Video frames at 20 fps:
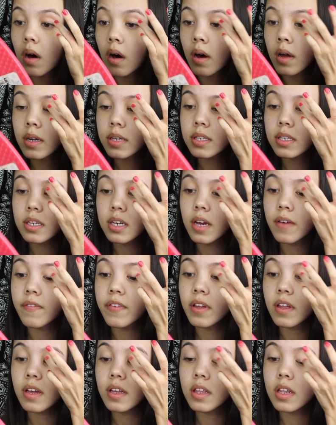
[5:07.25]
Honestly, I
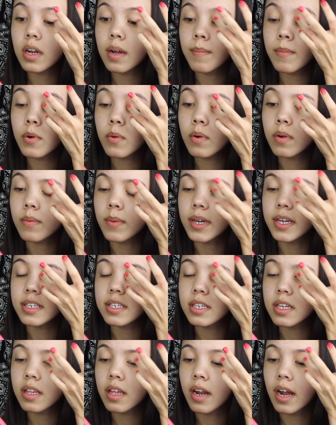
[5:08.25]
feel like the #1 reason